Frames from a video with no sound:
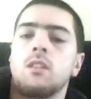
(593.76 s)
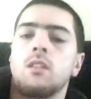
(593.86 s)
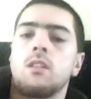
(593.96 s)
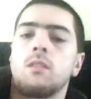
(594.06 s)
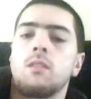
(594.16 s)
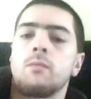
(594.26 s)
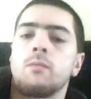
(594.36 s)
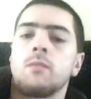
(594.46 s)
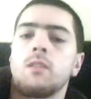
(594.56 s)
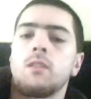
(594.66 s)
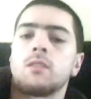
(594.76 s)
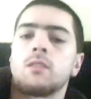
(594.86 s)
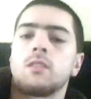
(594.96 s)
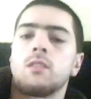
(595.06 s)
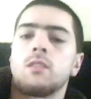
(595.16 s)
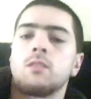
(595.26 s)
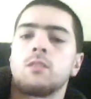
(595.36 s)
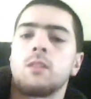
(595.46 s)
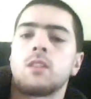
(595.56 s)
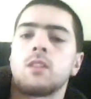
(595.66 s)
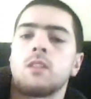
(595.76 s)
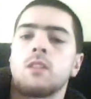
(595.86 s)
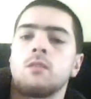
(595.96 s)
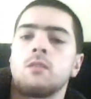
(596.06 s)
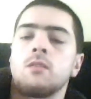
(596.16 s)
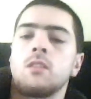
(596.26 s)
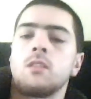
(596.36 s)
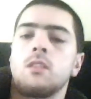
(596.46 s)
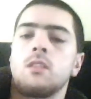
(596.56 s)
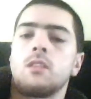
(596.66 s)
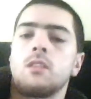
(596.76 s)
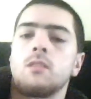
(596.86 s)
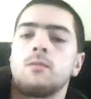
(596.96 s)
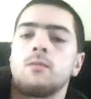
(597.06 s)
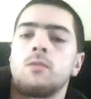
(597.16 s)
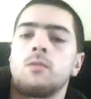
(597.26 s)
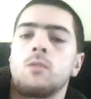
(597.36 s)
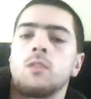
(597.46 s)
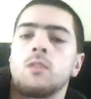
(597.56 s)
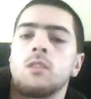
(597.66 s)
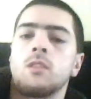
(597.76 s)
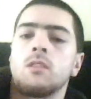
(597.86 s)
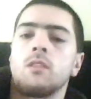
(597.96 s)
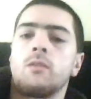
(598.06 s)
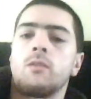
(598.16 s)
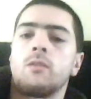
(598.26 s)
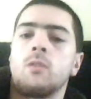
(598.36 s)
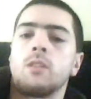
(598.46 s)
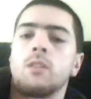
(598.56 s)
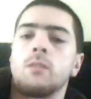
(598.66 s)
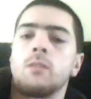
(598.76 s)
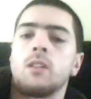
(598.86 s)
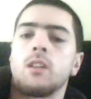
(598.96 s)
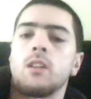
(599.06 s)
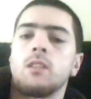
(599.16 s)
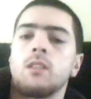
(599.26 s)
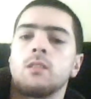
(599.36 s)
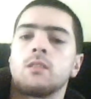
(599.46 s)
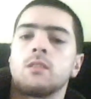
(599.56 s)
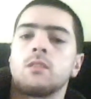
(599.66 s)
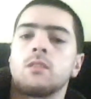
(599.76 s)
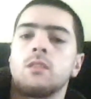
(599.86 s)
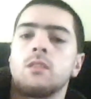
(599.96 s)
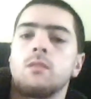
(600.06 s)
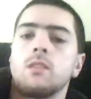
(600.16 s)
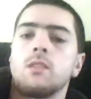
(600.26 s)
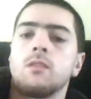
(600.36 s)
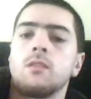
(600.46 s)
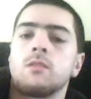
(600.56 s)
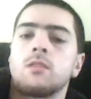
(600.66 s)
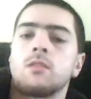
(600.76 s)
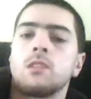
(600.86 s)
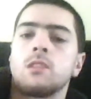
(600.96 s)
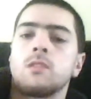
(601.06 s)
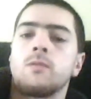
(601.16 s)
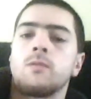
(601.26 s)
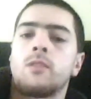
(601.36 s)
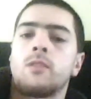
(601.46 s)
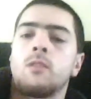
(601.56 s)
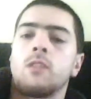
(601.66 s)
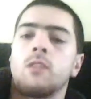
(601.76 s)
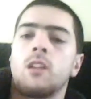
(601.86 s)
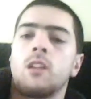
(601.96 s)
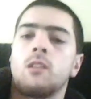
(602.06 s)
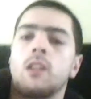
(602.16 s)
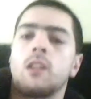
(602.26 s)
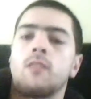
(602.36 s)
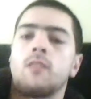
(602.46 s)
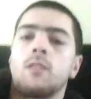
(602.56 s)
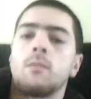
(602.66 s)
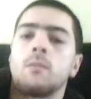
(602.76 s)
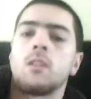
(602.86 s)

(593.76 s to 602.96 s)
Um, I want to start using my channel um, for the forum I use, which is fuelradio.fm.